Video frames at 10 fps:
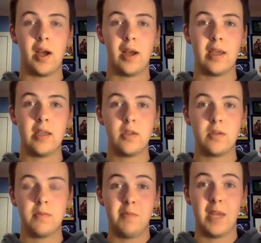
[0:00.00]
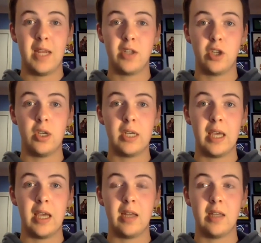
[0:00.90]
He's a good
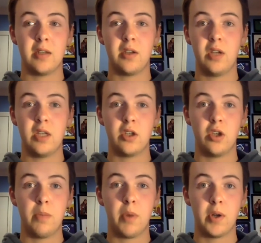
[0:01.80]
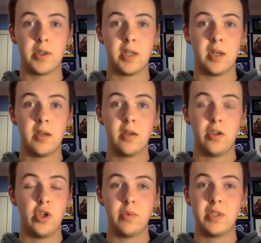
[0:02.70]
kid. He's a good person.
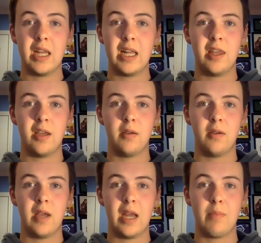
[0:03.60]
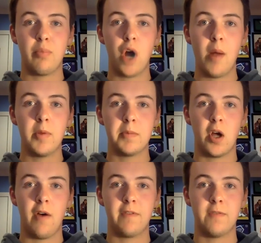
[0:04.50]
You don't see any problems
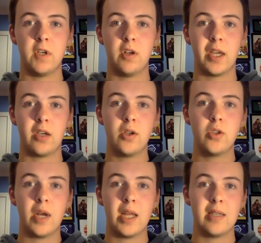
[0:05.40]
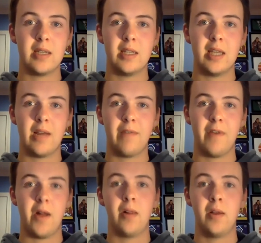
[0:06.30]
off the field that could translate to the
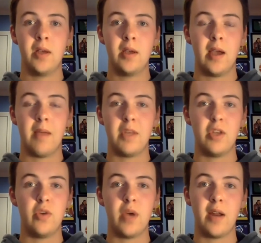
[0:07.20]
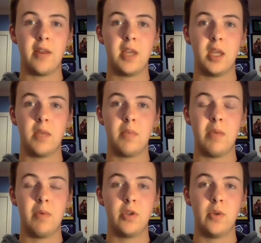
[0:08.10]
NFL. I mean, you got to think that
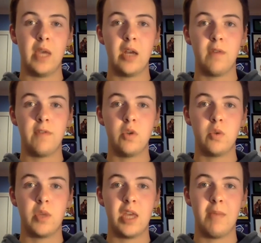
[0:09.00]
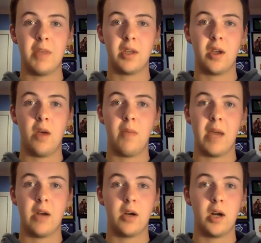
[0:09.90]
people doing interviews with him at the
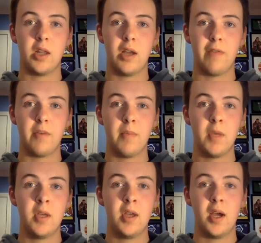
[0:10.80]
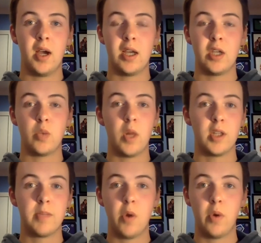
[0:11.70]
combine are going to love him. He's well
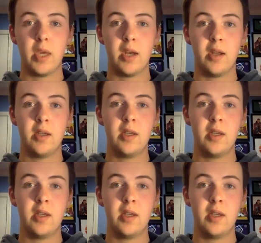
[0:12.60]
spoken.